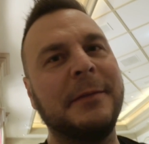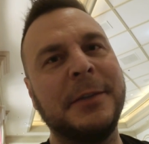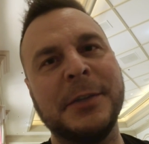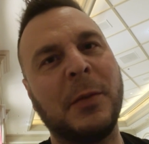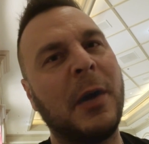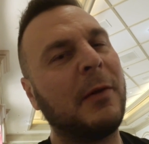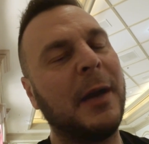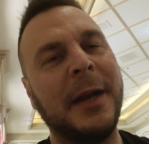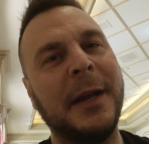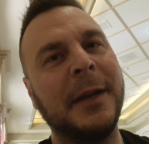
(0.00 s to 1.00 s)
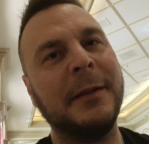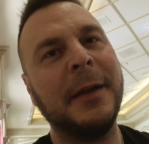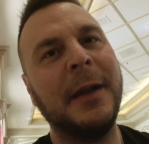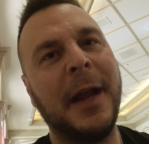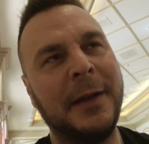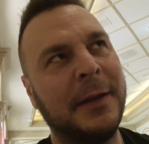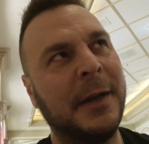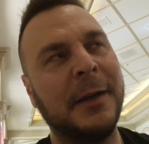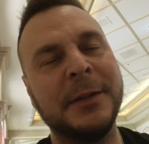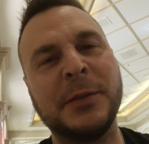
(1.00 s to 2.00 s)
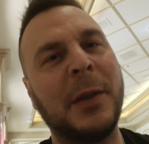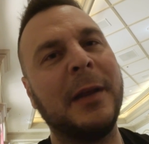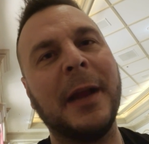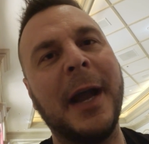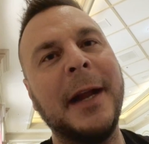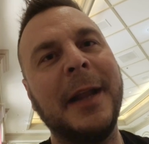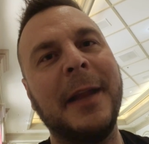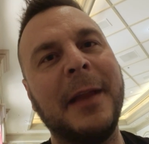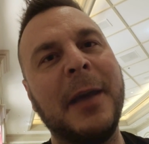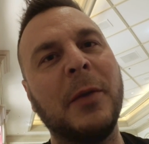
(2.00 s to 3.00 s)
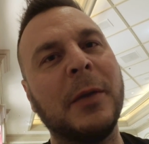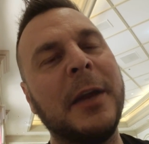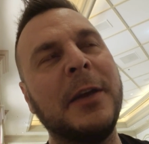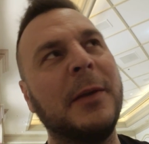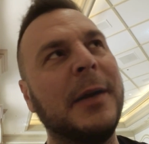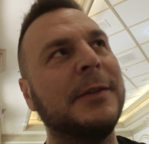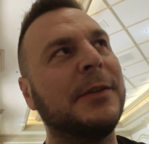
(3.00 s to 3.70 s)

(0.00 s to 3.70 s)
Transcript: You just walk right in and just wait in line, and they will let you in.